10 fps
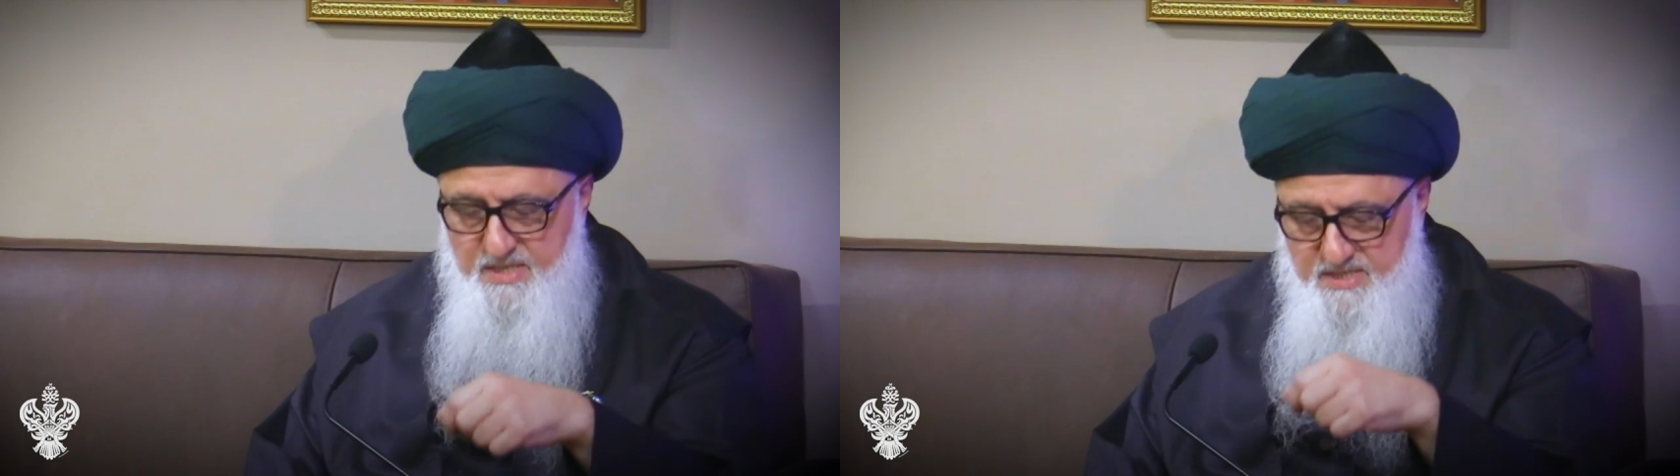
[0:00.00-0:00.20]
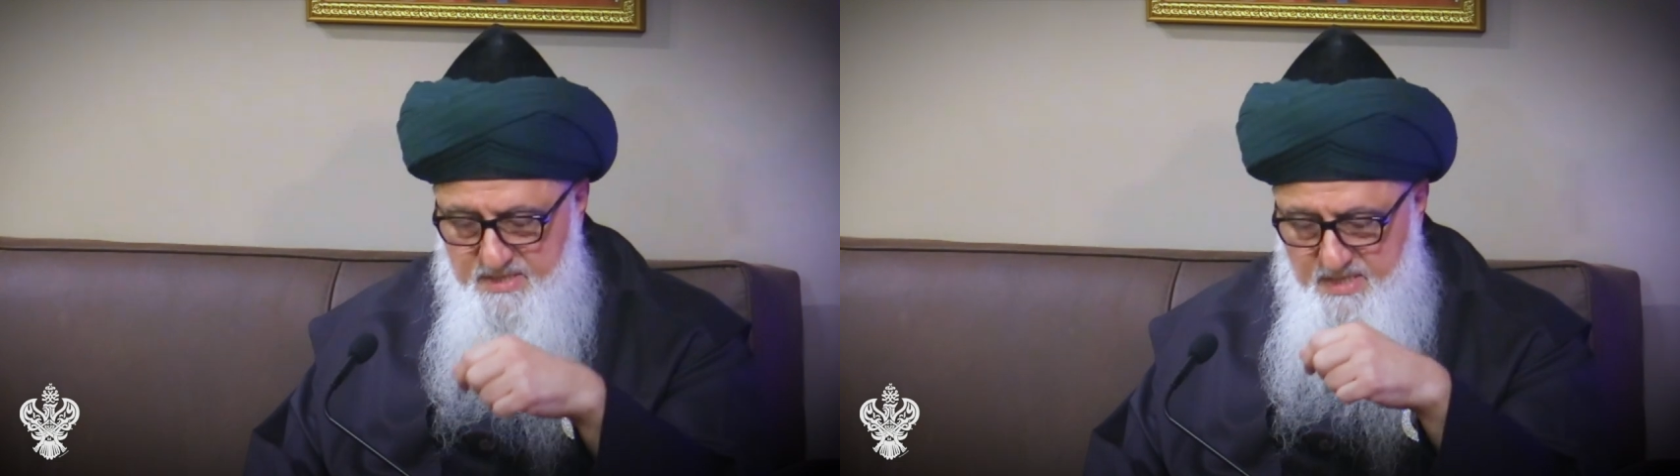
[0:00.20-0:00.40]

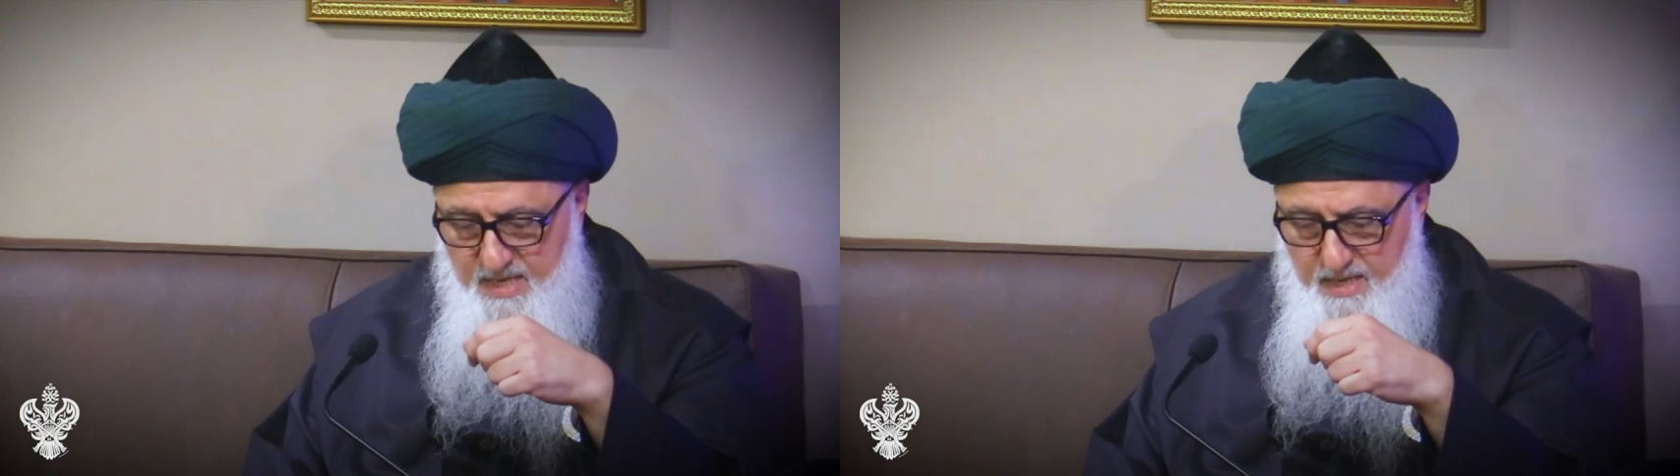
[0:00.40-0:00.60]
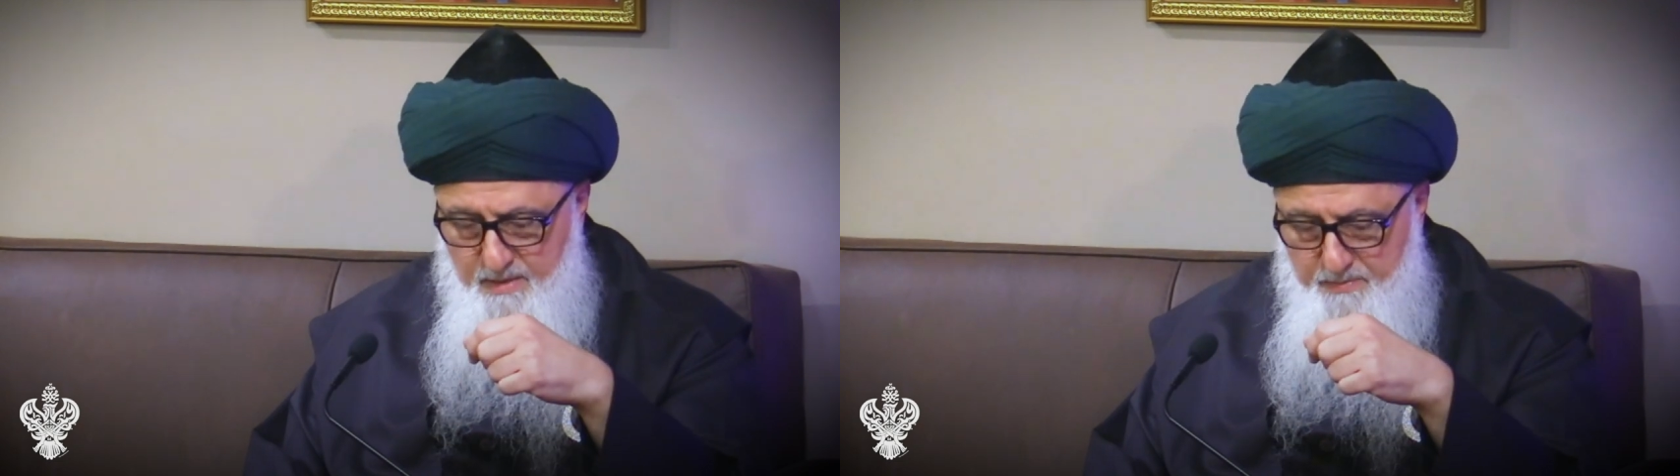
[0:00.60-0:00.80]
is
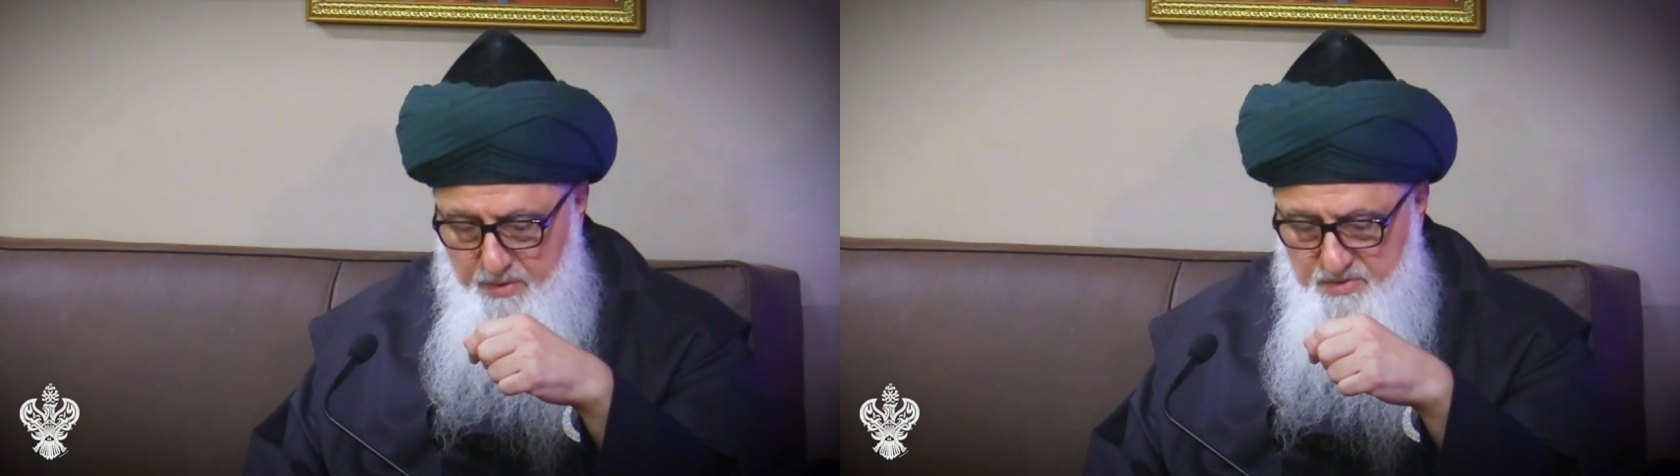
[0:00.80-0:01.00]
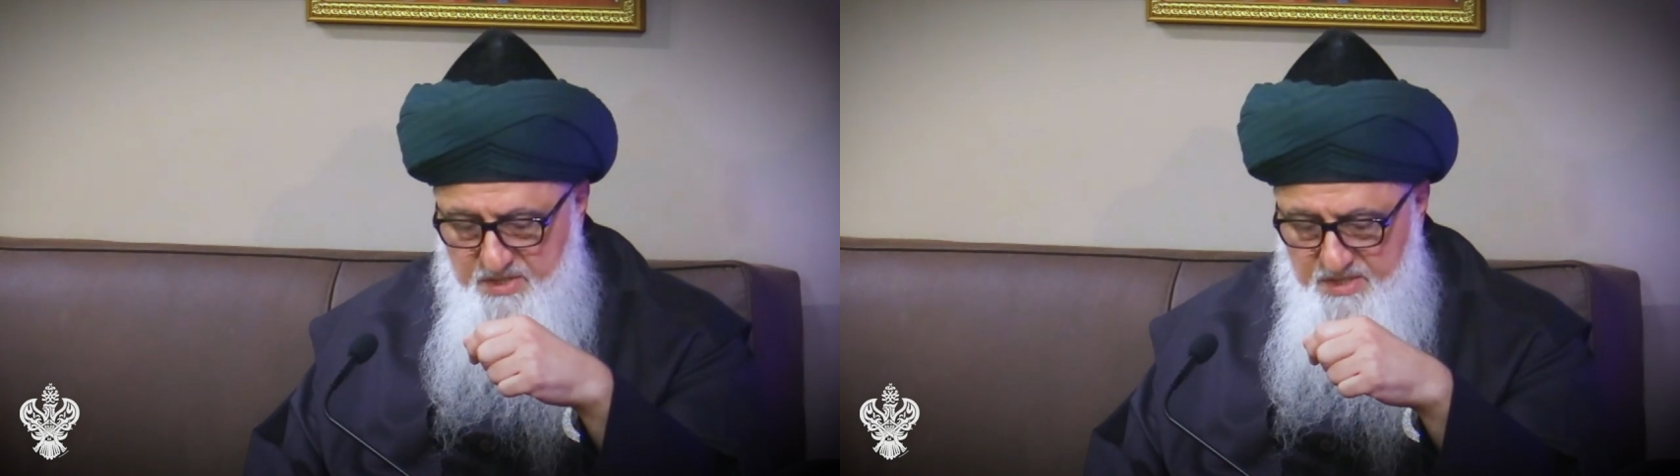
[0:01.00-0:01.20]
the
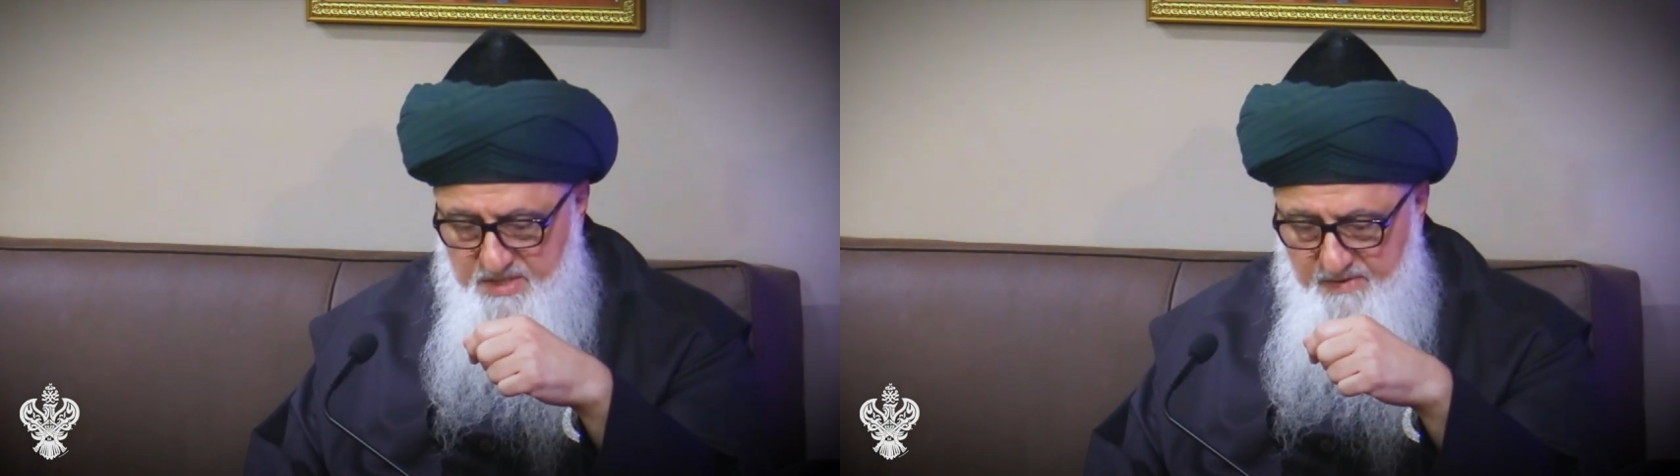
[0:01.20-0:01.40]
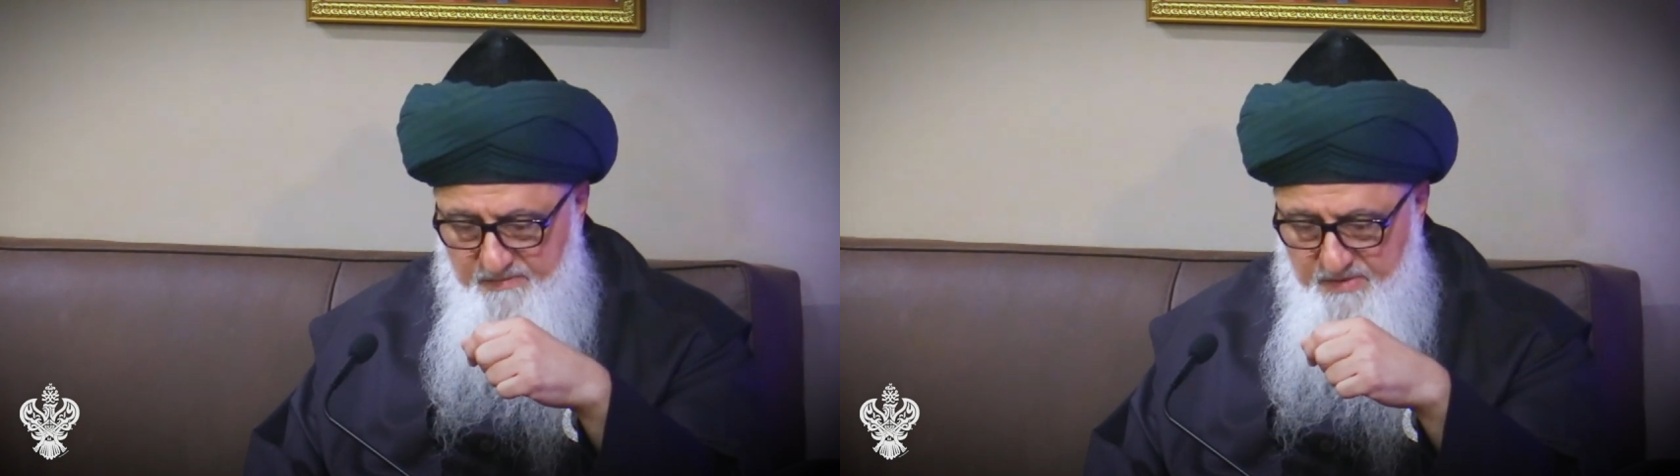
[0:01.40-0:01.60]
process
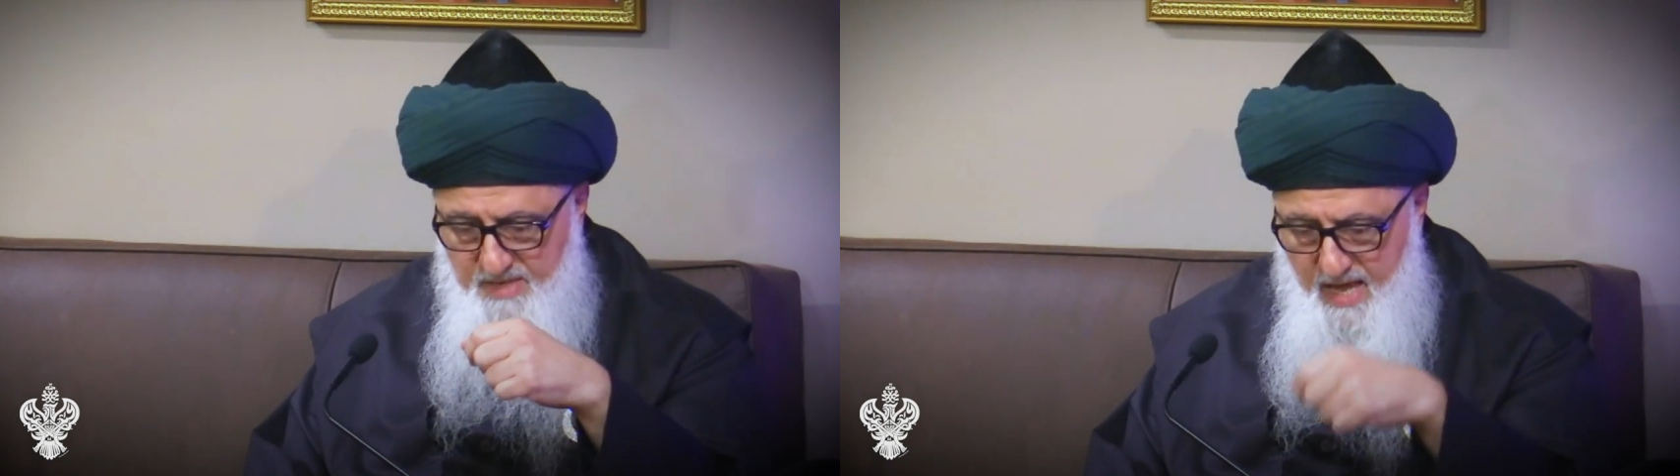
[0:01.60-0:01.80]
of